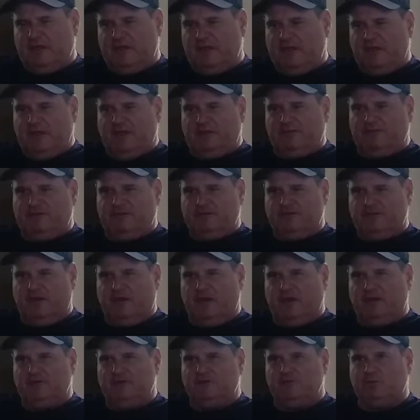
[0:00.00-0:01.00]
And she's all,
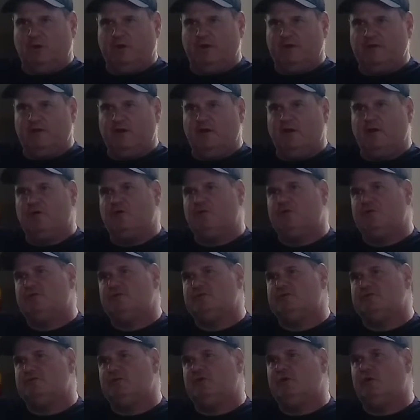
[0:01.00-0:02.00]
I just want to know
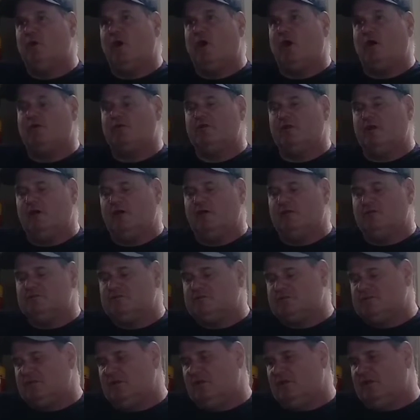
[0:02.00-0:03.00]
who all
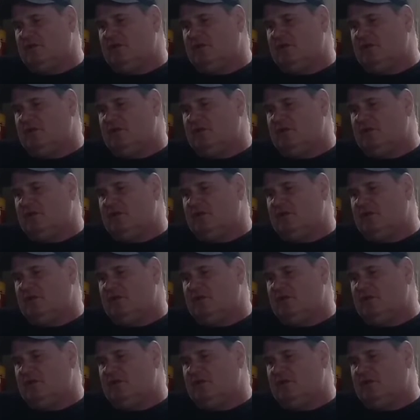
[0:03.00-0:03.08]
knows.